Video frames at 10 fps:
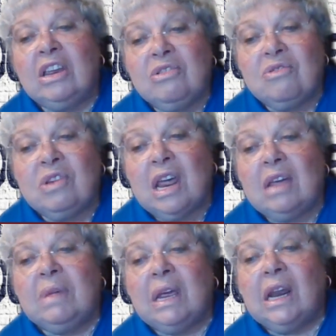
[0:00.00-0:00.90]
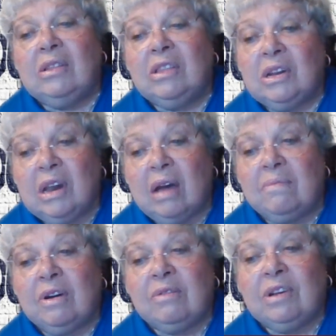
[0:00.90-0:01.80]
You limit the
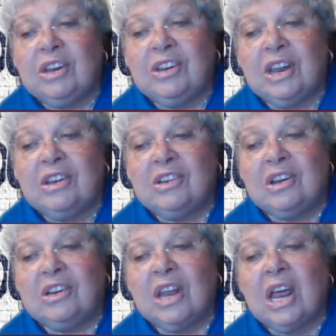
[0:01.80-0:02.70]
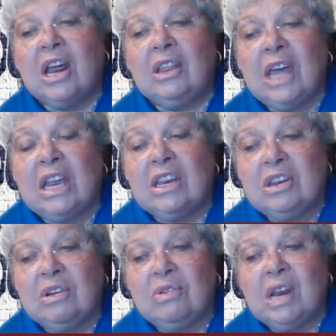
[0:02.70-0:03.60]
number of decisions that
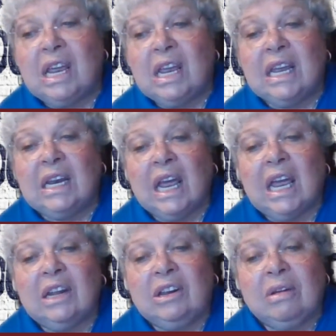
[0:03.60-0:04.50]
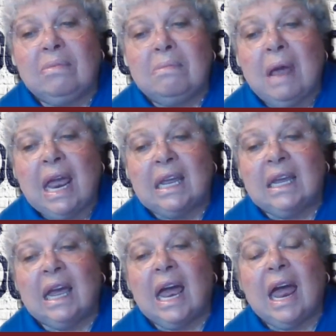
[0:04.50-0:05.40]
you need to
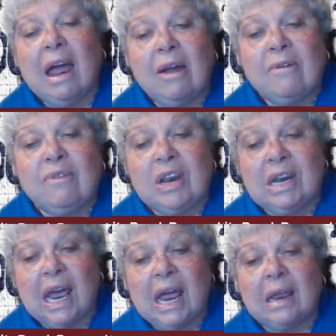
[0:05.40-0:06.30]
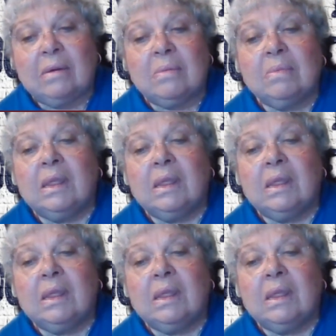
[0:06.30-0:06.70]
make every day.